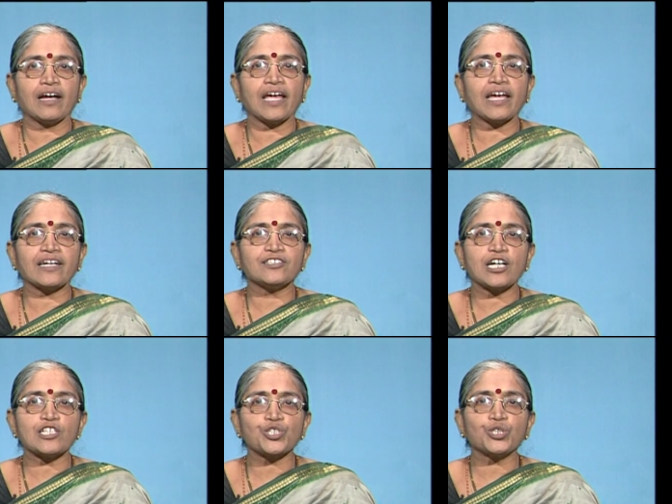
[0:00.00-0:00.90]
he can
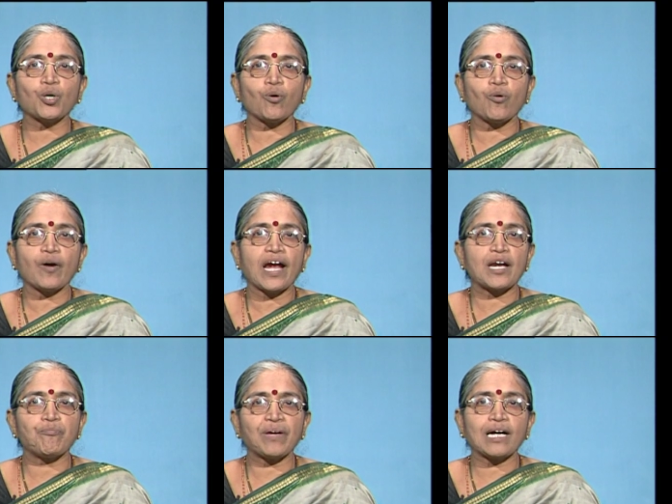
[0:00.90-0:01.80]
just go
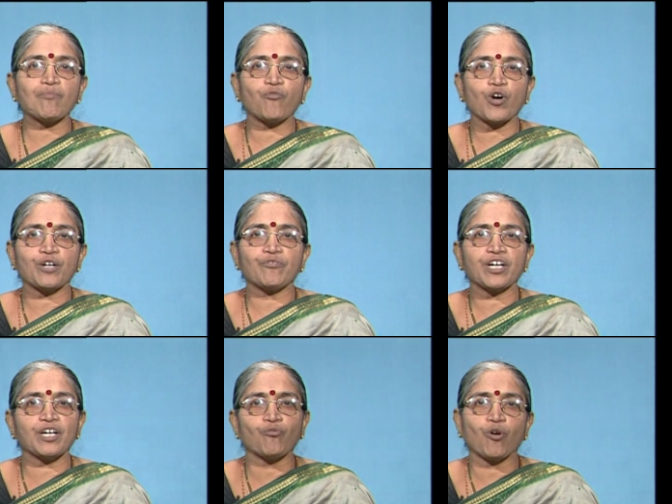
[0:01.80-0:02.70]
and pick up whatever
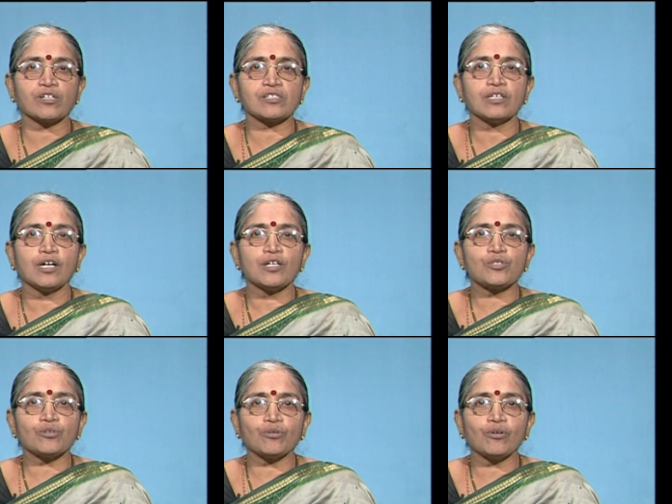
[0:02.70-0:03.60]
he wants.
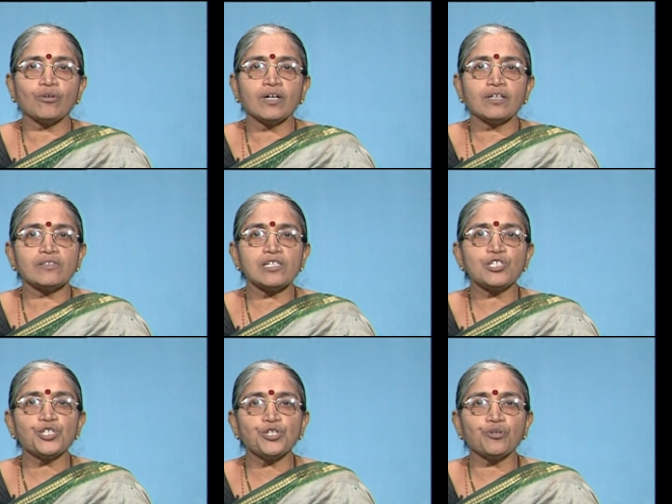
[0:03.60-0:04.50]
So,
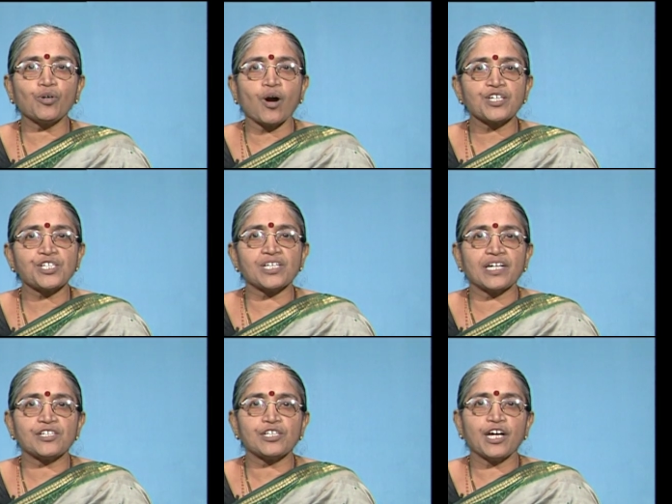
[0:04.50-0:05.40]
this new
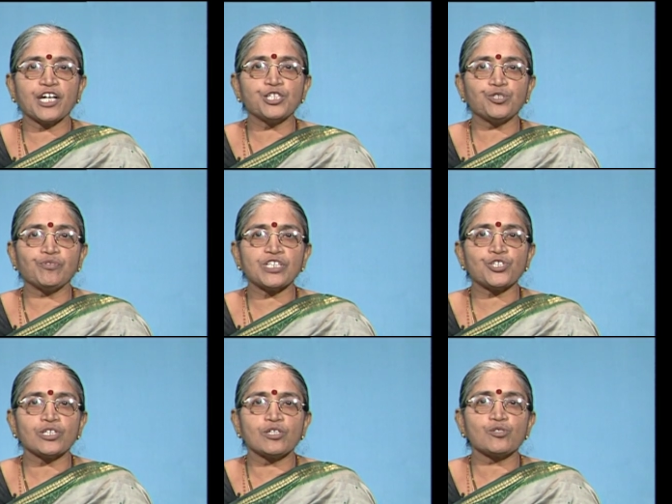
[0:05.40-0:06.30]
continent into
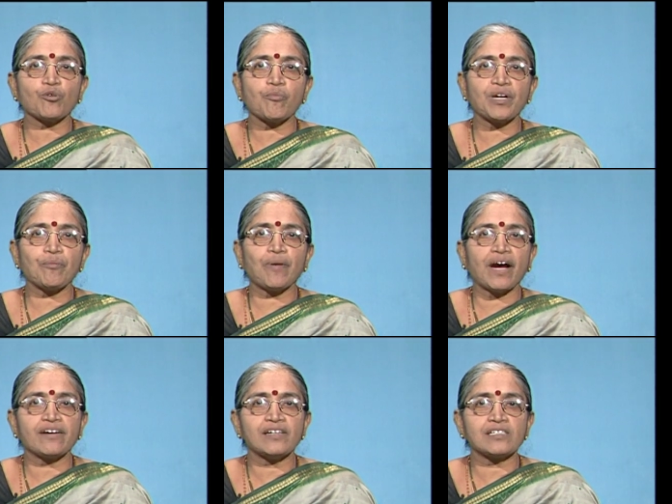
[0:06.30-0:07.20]
which so many
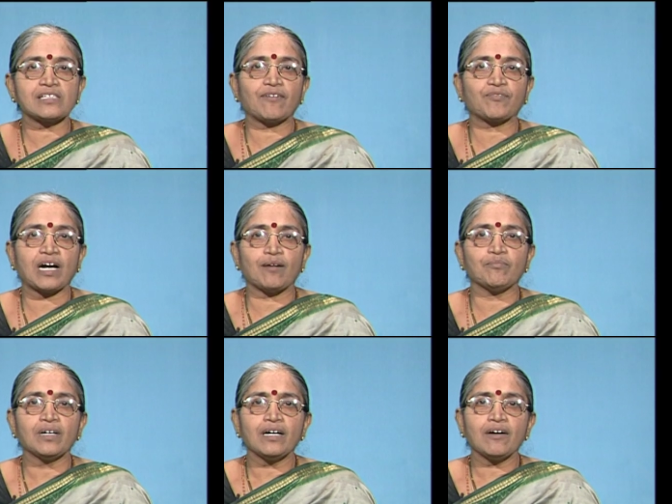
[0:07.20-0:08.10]
pioneers have
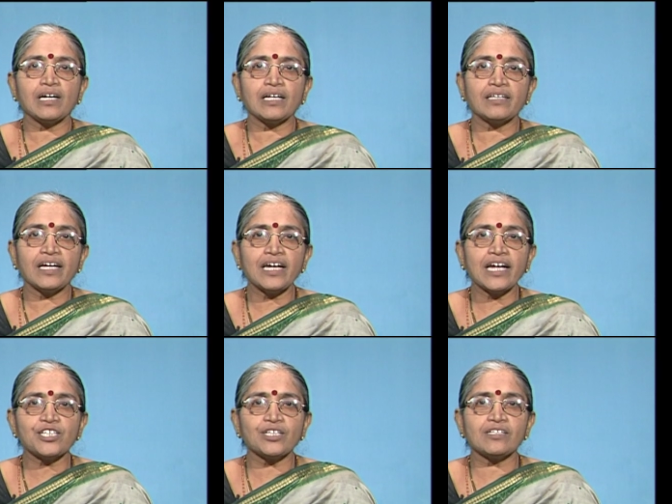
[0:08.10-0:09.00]
come, in the
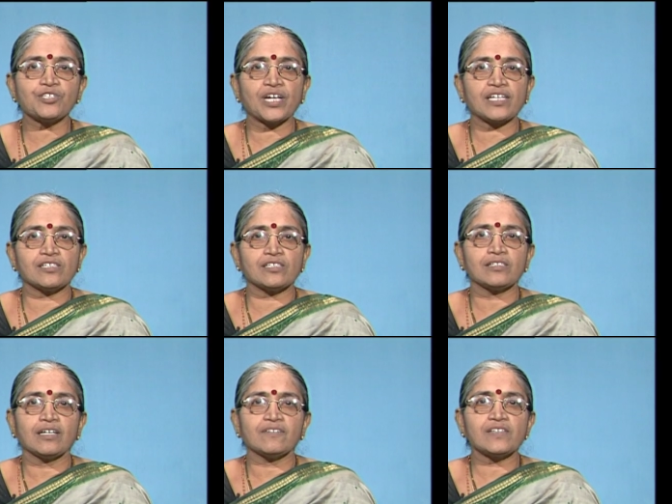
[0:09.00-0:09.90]
initial
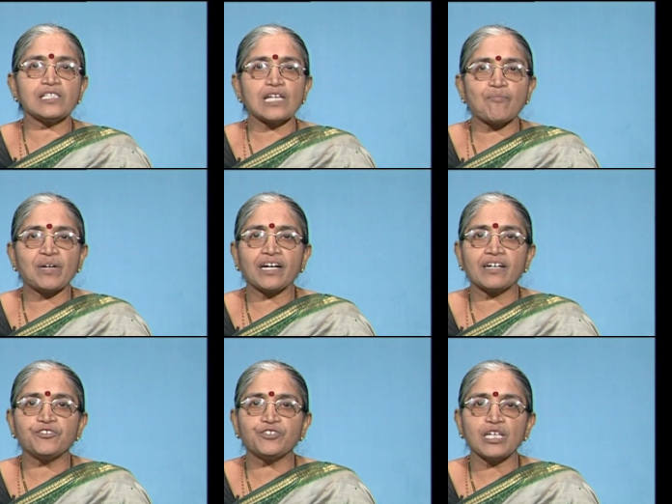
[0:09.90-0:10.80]
stages, this
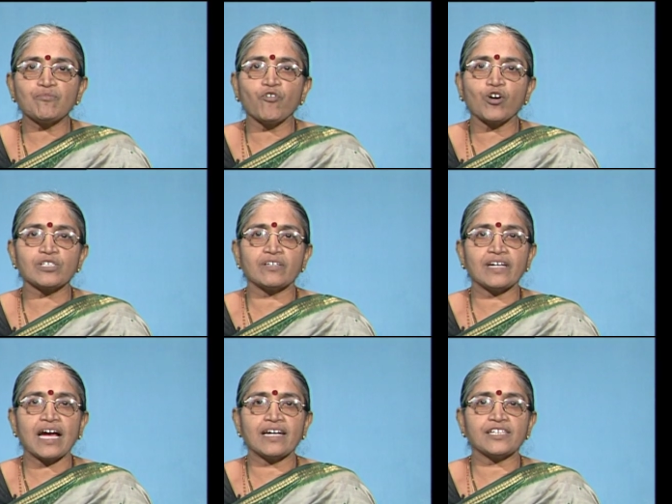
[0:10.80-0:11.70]
American dream was a
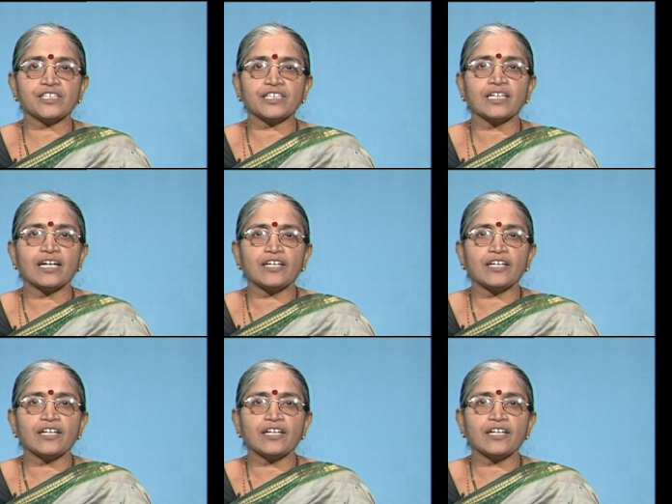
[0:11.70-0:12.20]
reality.